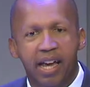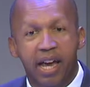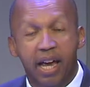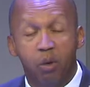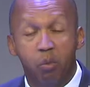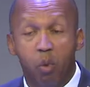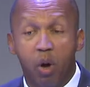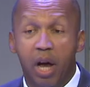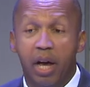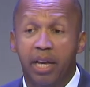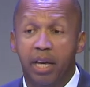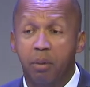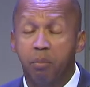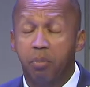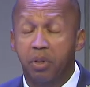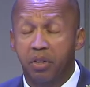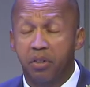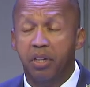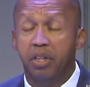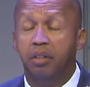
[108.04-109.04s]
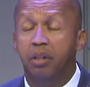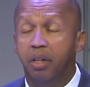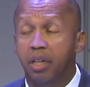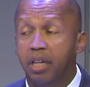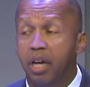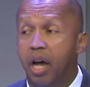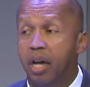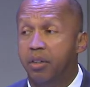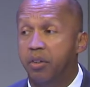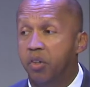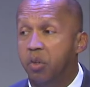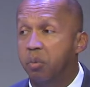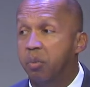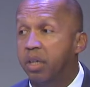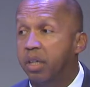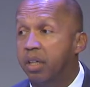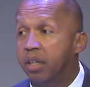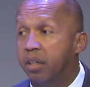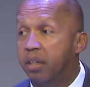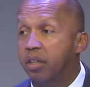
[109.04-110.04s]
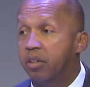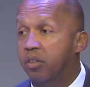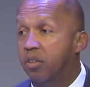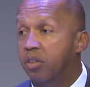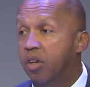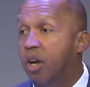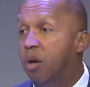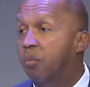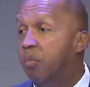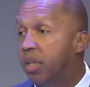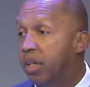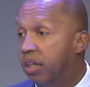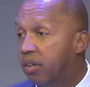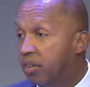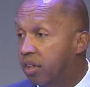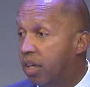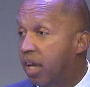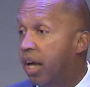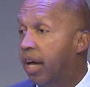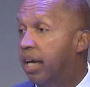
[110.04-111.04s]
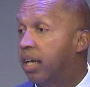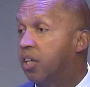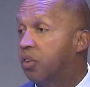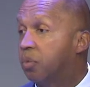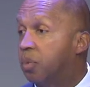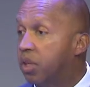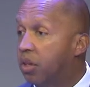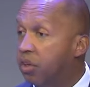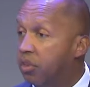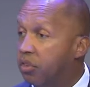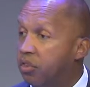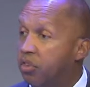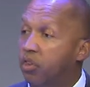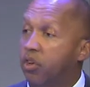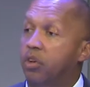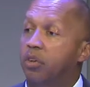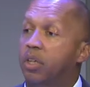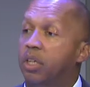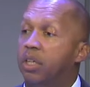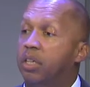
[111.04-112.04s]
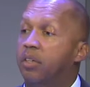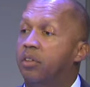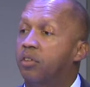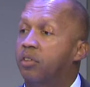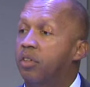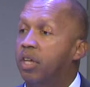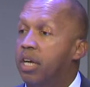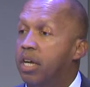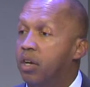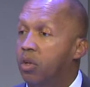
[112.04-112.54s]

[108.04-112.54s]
And why I'm particularly honored to be in this company tonight is because journalists,